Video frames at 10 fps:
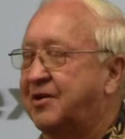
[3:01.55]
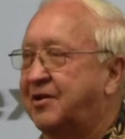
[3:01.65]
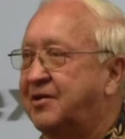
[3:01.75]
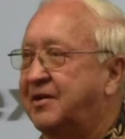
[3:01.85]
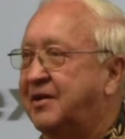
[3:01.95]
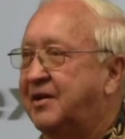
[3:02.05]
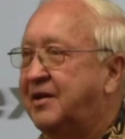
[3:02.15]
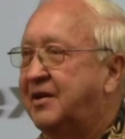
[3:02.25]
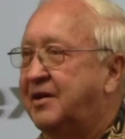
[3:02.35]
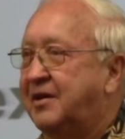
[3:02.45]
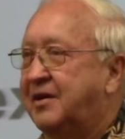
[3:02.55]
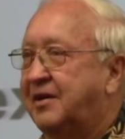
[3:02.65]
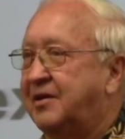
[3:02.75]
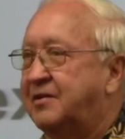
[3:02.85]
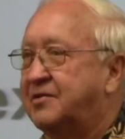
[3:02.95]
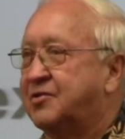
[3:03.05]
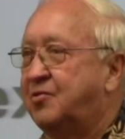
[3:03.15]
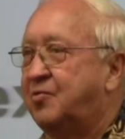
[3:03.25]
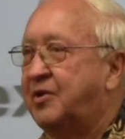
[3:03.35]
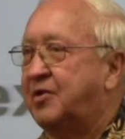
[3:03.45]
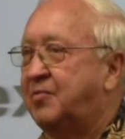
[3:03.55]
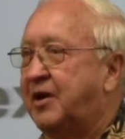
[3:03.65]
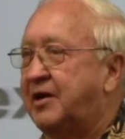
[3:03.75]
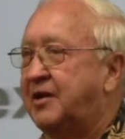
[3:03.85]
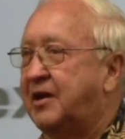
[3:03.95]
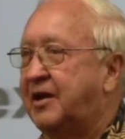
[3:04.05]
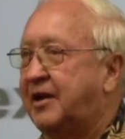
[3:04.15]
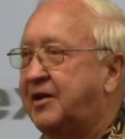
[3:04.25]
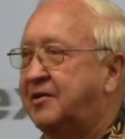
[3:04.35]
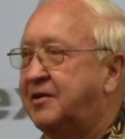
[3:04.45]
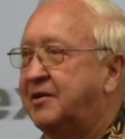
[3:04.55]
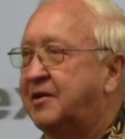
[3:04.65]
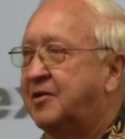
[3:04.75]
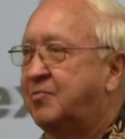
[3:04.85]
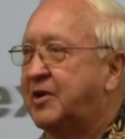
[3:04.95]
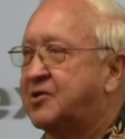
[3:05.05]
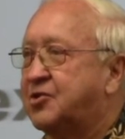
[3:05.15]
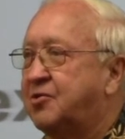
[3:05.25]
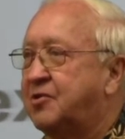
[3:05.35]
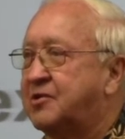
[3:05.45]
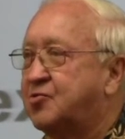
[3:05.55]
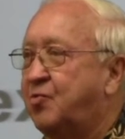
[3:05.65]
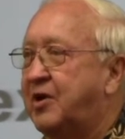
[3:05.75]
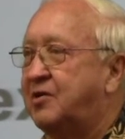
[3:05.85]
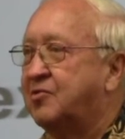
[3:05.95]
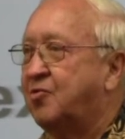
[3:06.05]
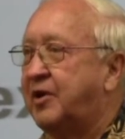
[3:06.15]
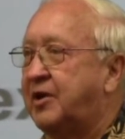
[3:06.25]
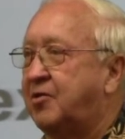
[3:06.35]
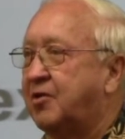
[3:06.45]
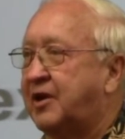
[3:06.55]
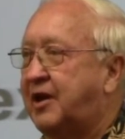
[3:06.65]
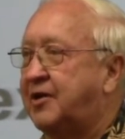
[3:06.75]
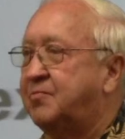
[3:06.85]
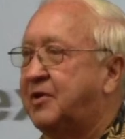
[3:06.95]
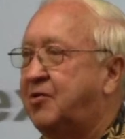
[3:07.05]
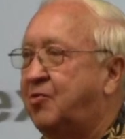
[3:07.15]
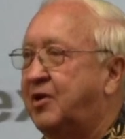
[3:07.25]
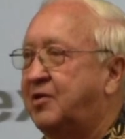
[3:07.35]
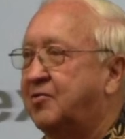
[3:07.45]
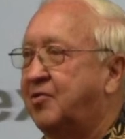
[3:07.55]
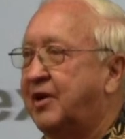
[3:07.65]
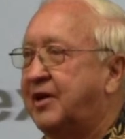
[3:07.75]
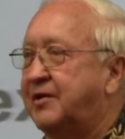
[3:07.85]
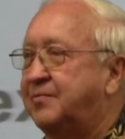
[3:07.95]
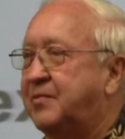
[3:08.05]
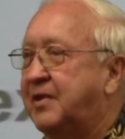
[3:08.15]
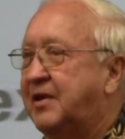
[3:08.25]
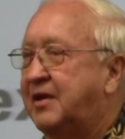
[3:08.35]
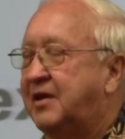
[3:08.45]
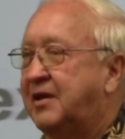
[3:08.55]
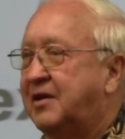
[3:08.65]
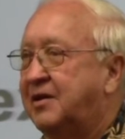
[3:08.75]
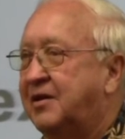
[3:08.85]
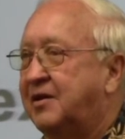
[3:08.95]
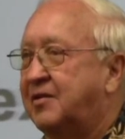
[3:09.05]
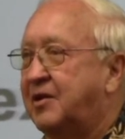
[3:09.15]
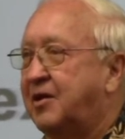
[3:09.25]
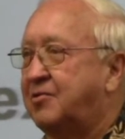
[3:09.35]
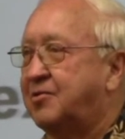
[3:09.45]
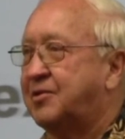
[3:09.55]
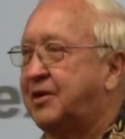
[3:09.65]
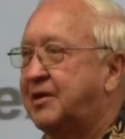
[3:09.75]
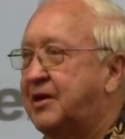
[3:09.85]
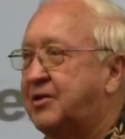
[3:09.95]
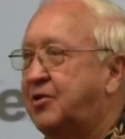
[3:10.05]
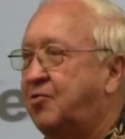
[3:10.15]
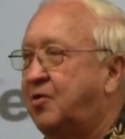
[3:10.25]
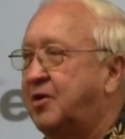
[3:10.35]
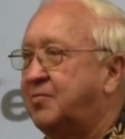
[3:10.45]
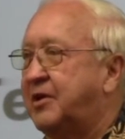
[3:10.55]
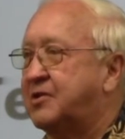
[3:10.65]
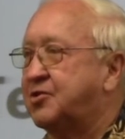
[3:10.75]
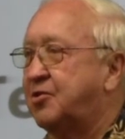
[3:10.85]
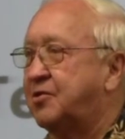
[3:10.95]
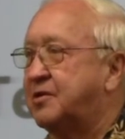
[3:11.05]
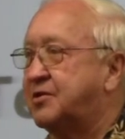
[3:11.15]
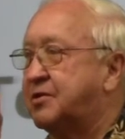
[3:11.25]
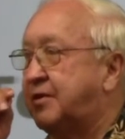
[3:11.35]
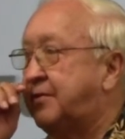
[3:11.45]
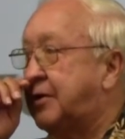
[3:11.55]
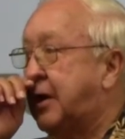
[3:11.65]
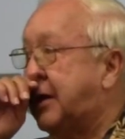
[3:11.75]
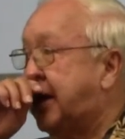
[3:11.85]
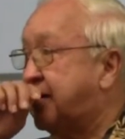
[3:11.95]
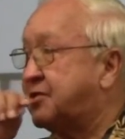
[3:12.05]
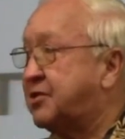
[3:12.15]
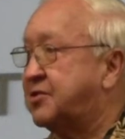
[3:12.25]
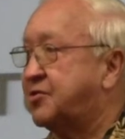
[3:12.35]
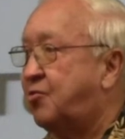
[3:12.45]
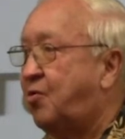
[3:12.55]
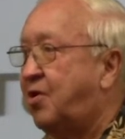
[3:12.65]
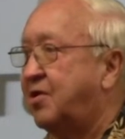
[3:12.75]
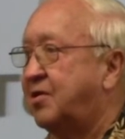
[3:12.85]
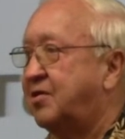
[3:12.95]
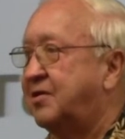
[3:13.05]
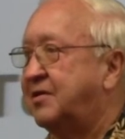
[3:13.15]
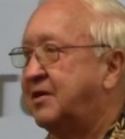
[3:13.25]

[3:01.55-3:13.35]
are. So when you buy the land, make sure it's well drained or it can be well drained. The other thing that you want to make sure is you've got access to water.